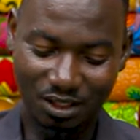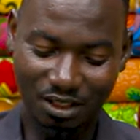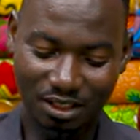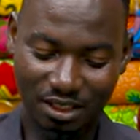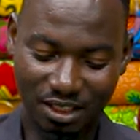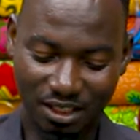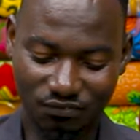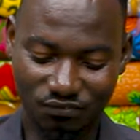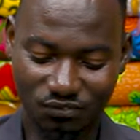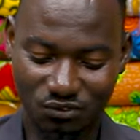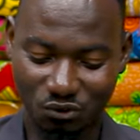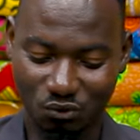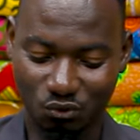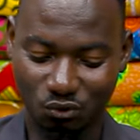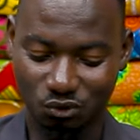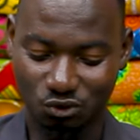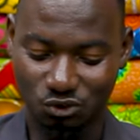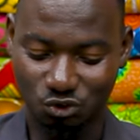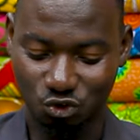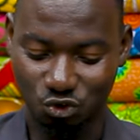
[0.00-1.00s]
If you
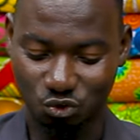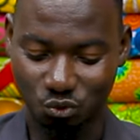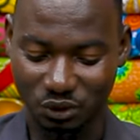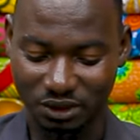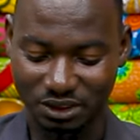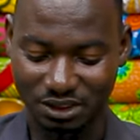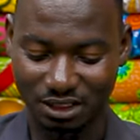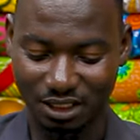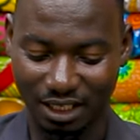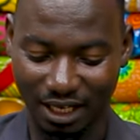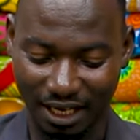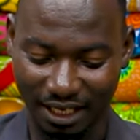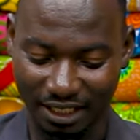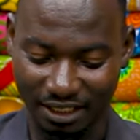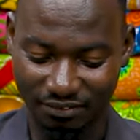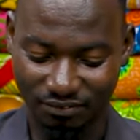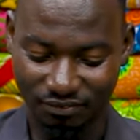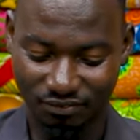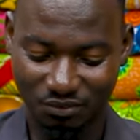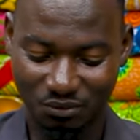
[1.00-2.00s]
could switch
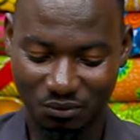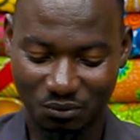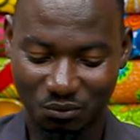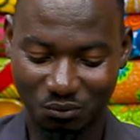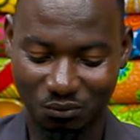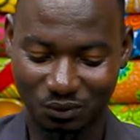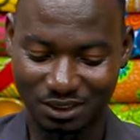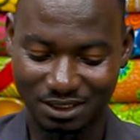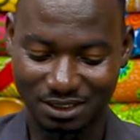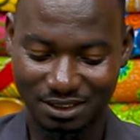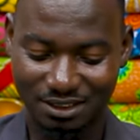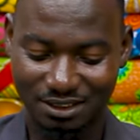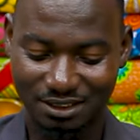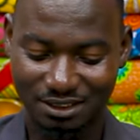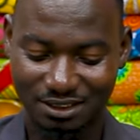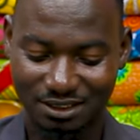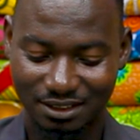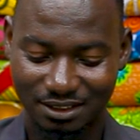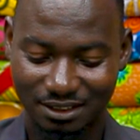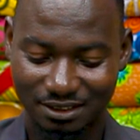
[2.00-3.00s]
life with
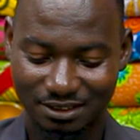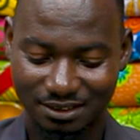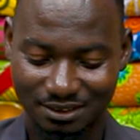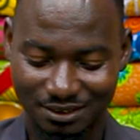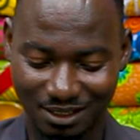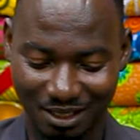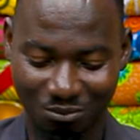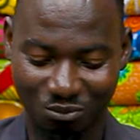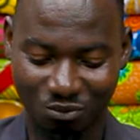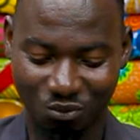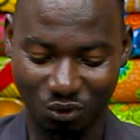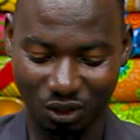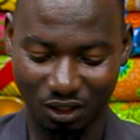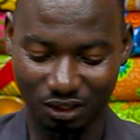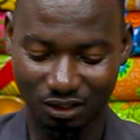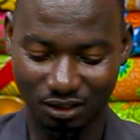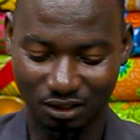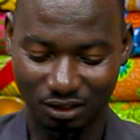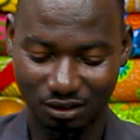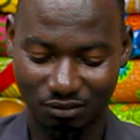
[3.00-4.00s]

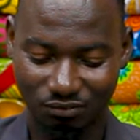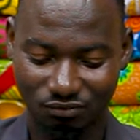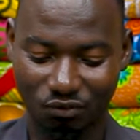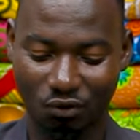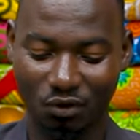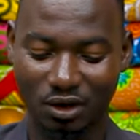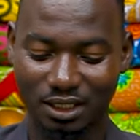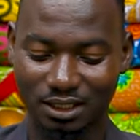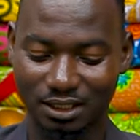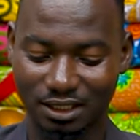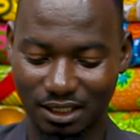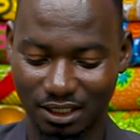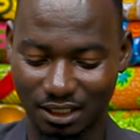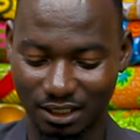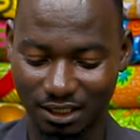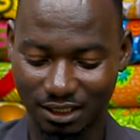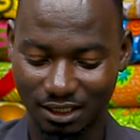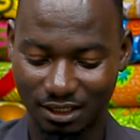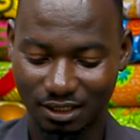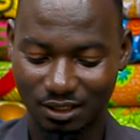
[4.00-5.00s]
someone for a day,
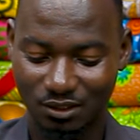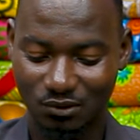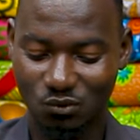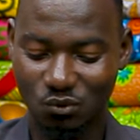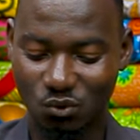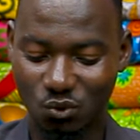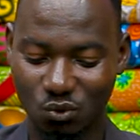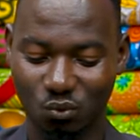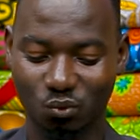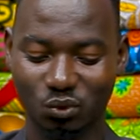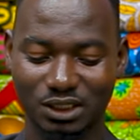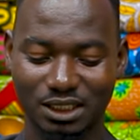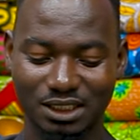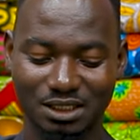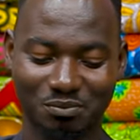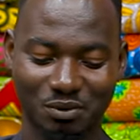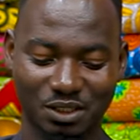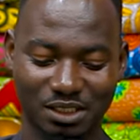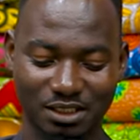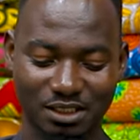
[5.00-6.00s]
who would it
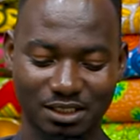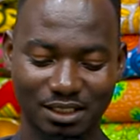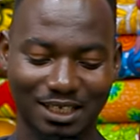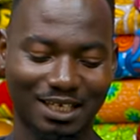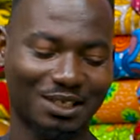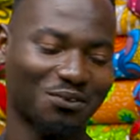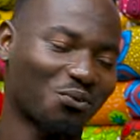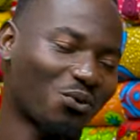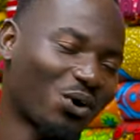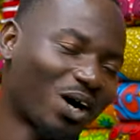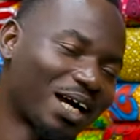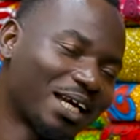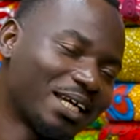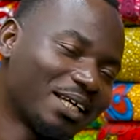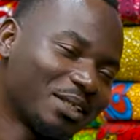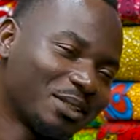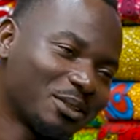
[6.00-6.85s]
be and why?